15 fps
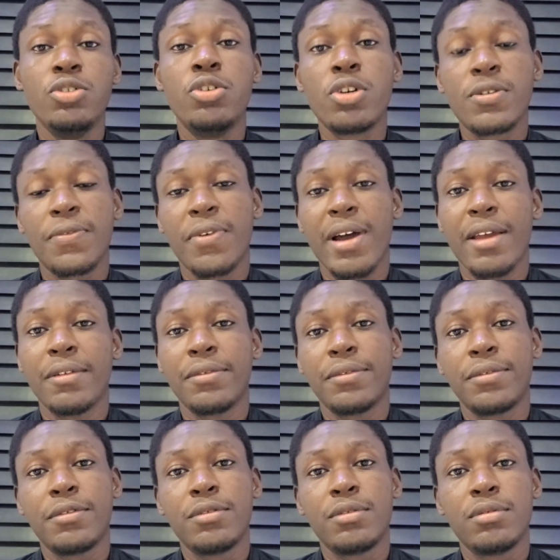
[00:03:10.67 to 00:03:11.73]
just 5
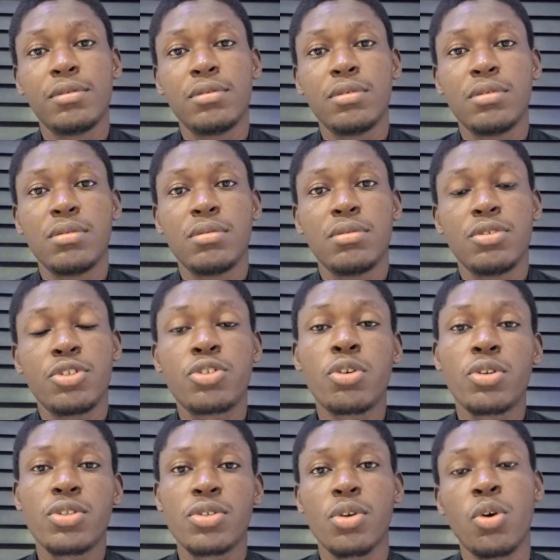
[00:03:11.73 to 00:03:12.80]

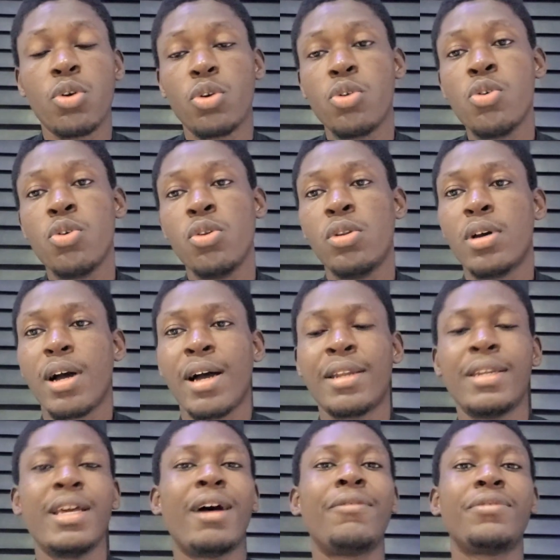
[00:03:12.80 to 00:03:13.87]
shots on goal,
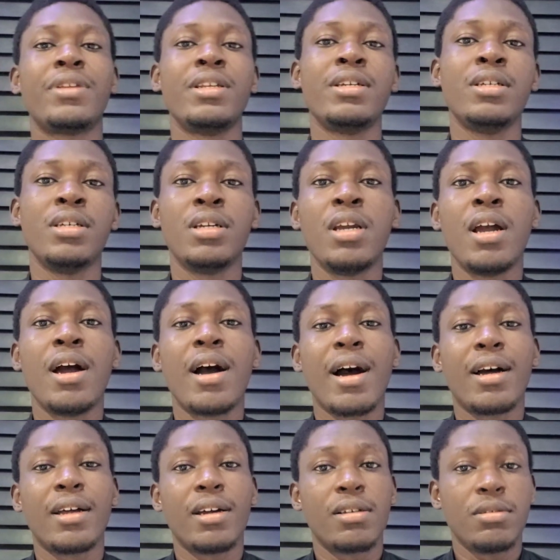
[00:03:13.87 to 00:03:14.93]
and they have 3
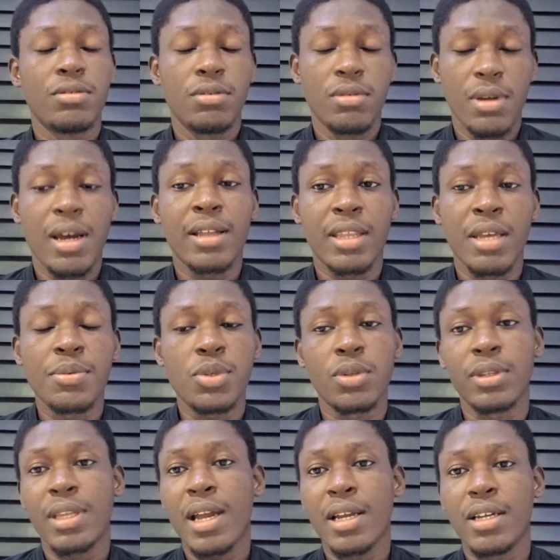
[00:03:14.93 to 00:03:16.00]
attempts
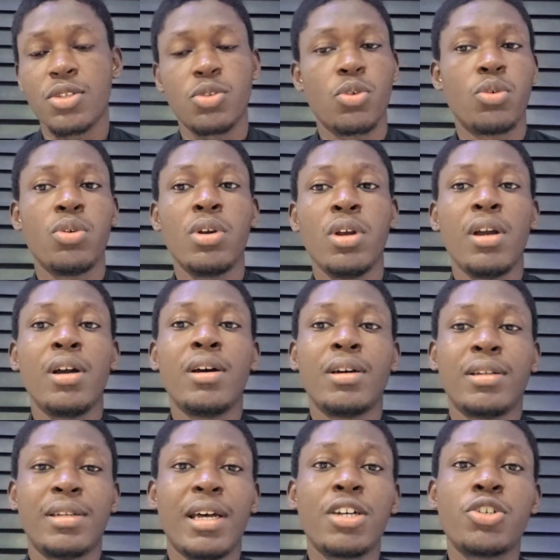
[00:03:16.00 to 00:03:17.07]
on target. So
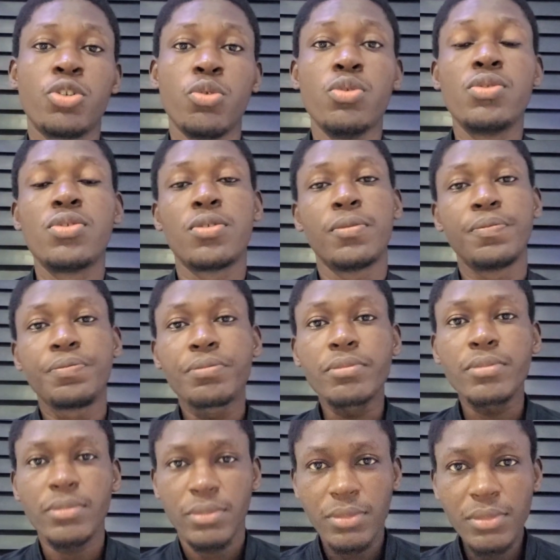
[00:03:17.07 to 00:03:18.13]
that shows
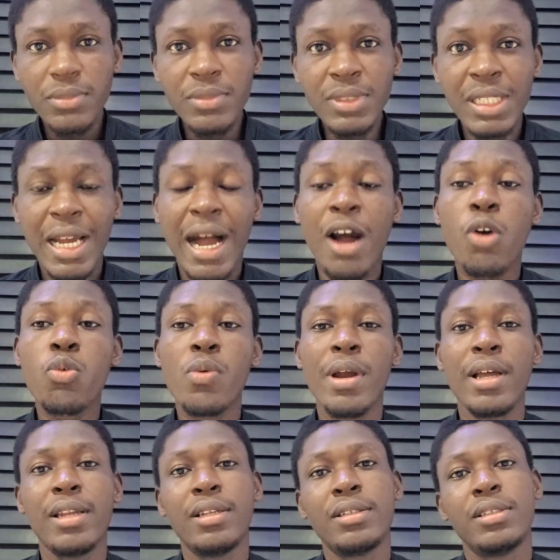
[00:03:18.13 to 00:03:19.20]
how
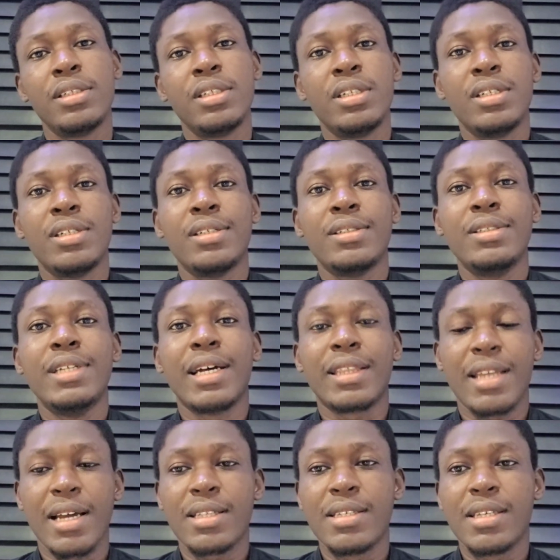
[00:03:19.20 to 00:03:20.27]
well their
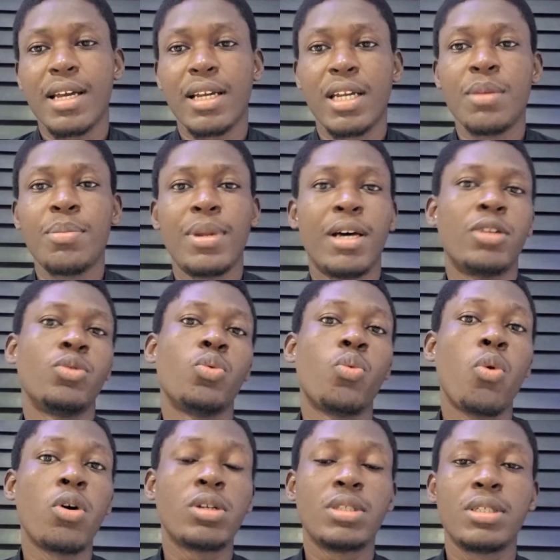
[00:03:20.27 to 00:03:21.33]
tactics and game plan
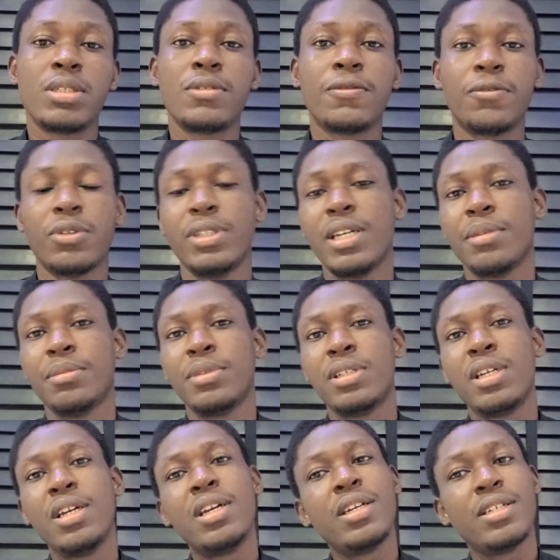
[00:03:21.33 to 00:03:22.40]
worked for them
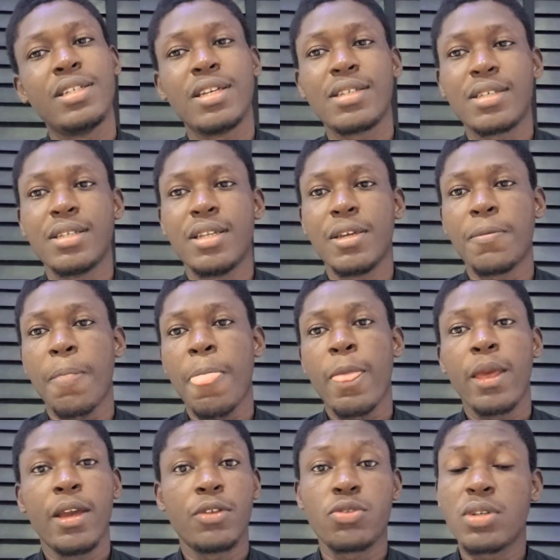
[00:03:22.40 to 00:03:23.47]
yesterday.
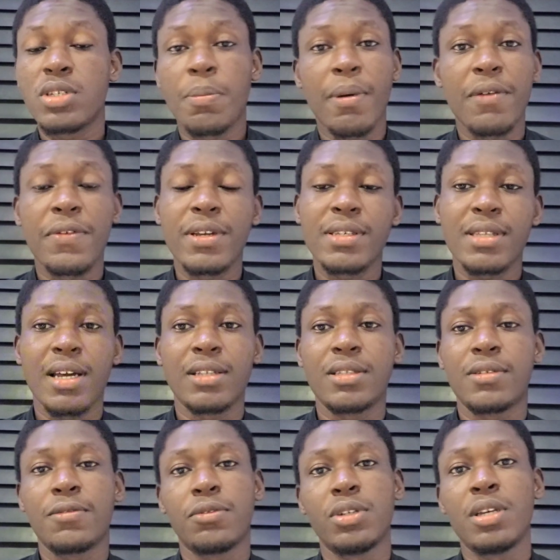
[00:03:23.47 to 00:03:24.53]
It was a perfect
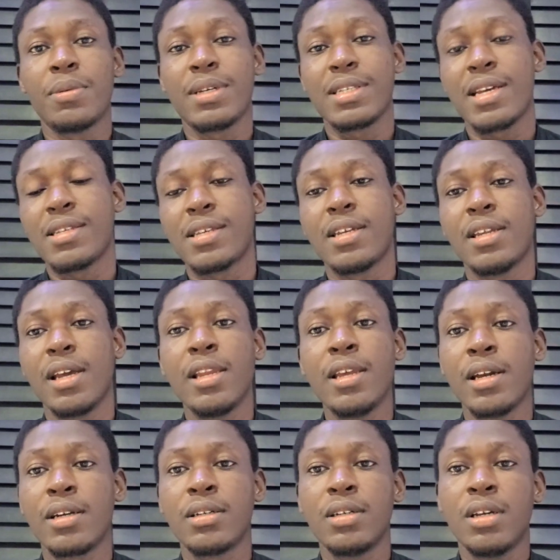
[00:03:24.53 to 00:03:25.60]
start for them, as I said
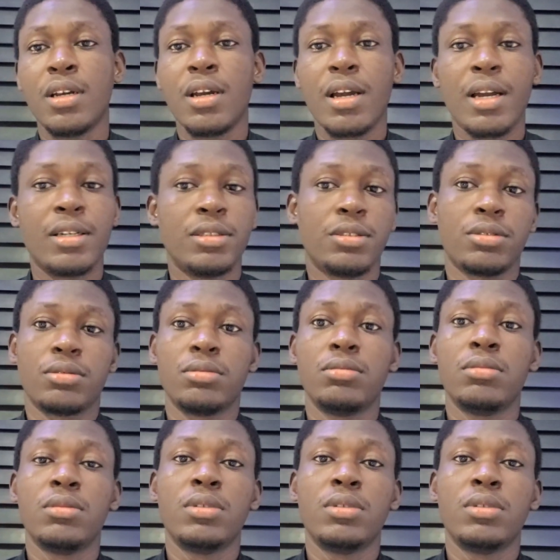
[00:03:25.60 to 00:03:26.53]
earlier, and